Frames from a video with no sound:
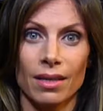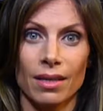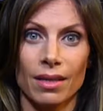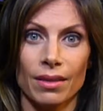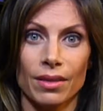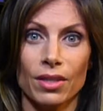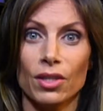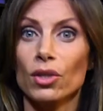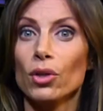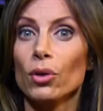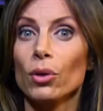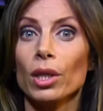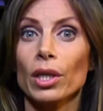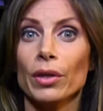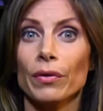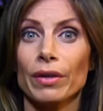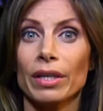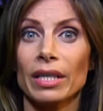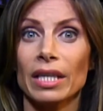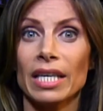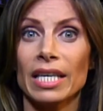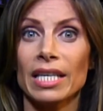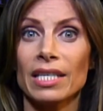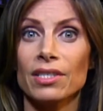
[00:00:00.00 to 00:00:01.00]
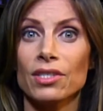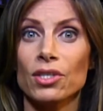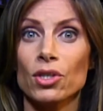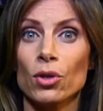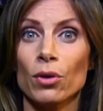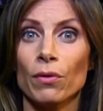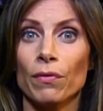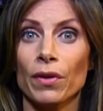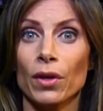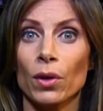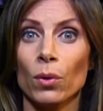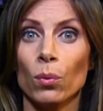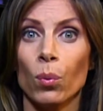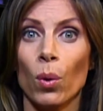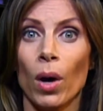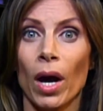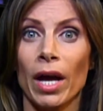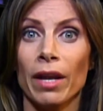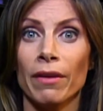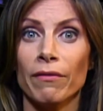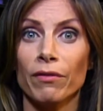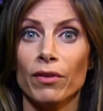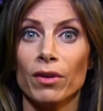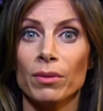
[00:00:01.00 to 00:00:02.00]
The newly released
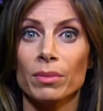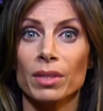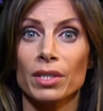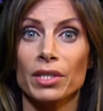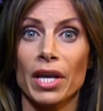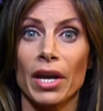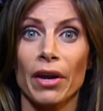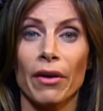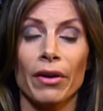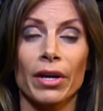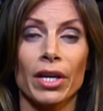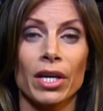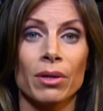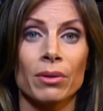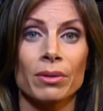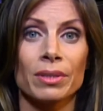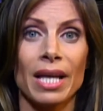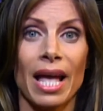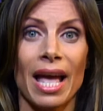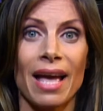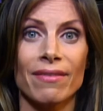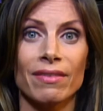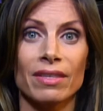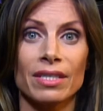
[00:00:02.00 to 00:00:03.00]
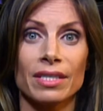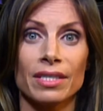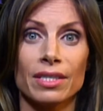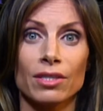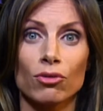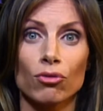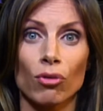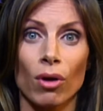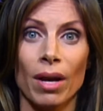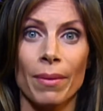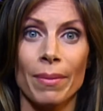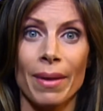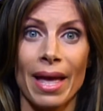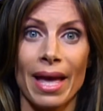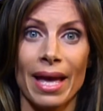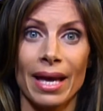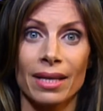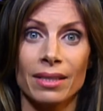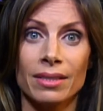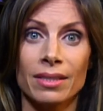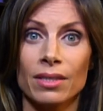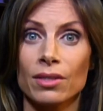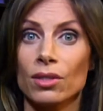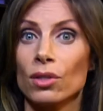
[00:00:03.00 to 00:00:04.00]
UV-1 from D'Addario's Evans
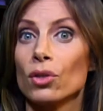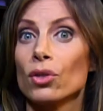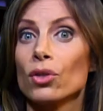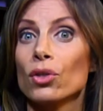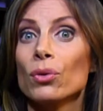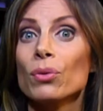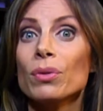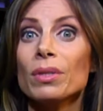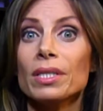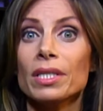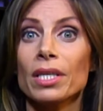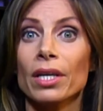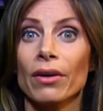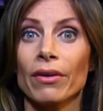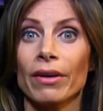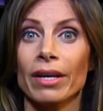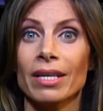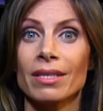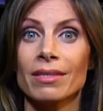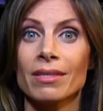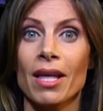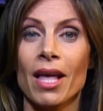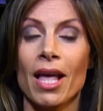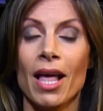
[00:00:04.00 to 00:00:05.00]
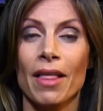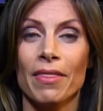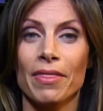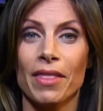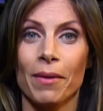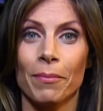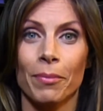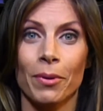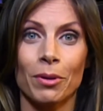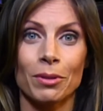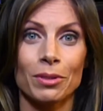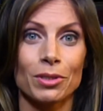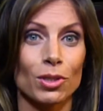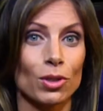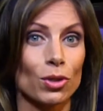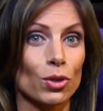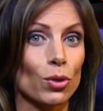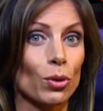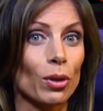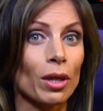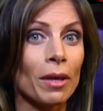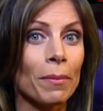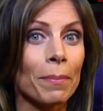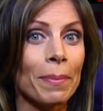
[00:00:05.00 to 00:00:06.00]
Drumheads is a new series that boasts a
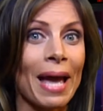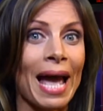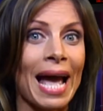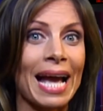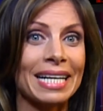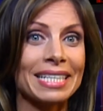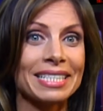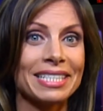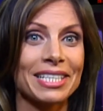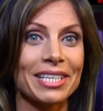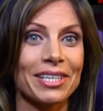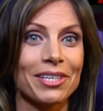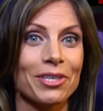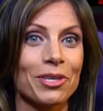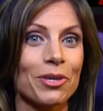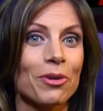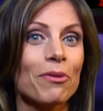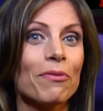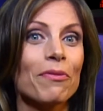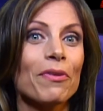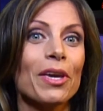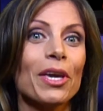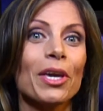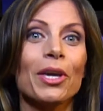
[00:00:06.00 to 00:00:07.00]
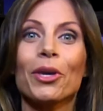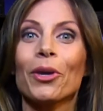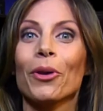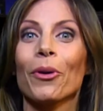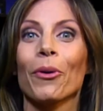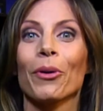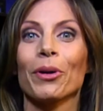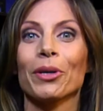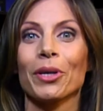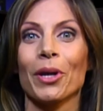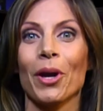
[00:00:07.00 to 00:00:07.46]
newly patented UV-cured